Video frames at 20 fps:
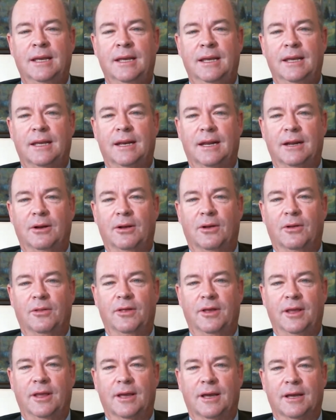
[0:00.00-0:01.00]
And I know
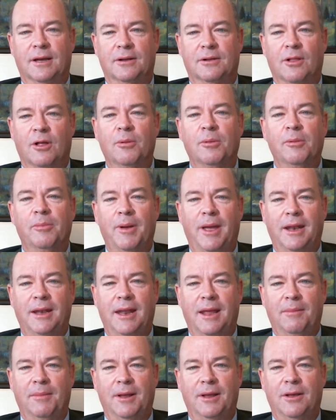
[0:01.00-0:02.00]
the global
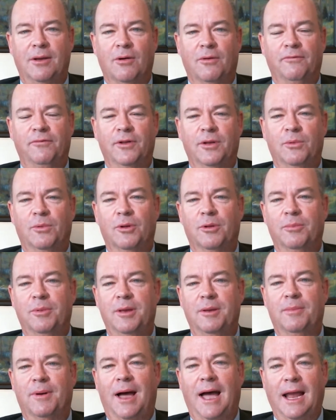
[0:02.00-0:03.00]
pandemic hopefully will
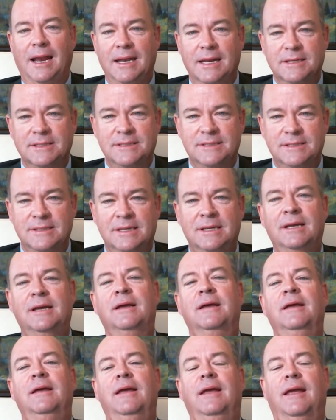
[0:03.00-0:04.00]
be behind us,
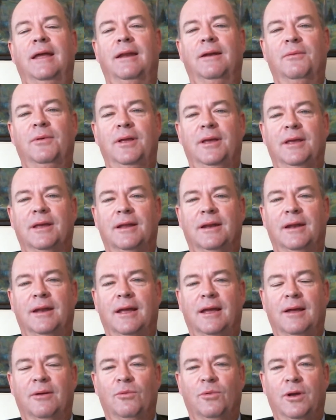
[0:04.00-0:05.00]
and we can
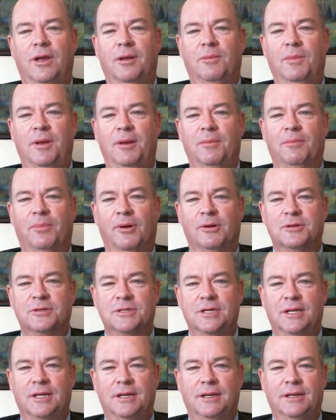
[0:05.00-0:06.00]
meet in
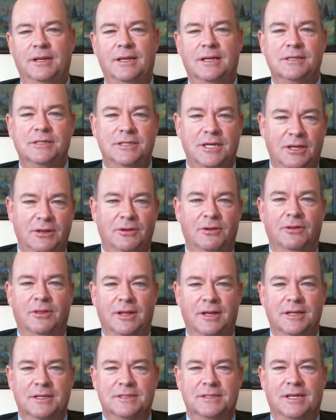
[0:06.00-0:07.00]
person and continue
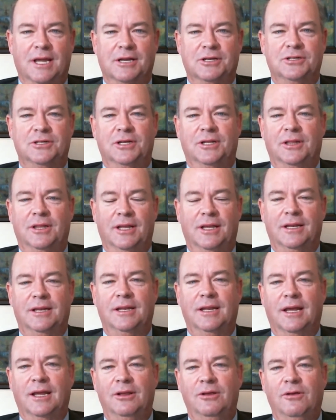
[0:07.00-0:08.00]
the discussion
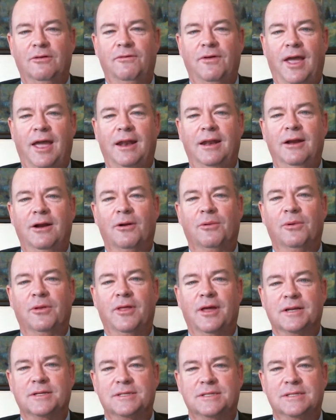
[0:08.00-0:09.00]
that you've had here
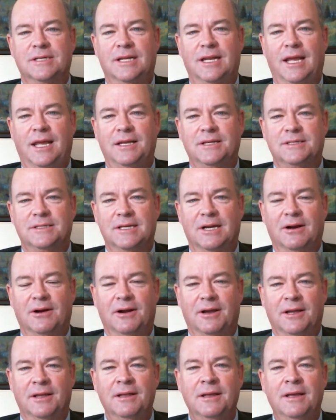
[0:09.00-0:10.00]
with us today,
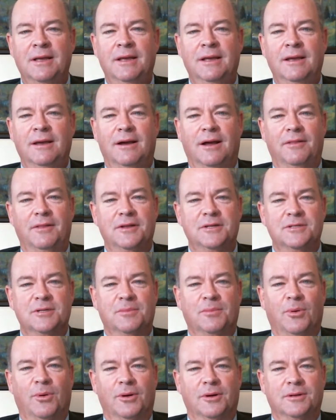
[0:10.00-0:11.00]
Sarah, on these
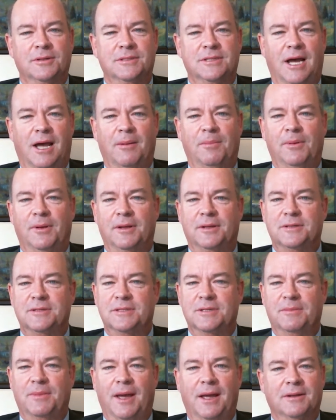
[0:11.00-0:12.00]
important
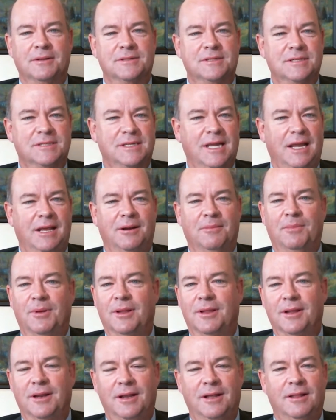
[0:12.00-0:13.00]
topics about
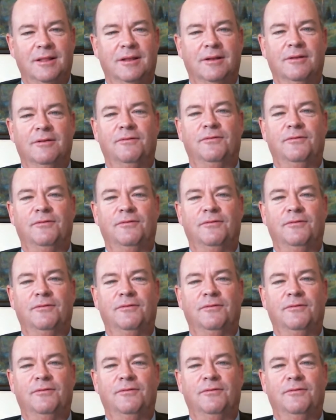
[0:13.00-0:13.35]
sustainability and the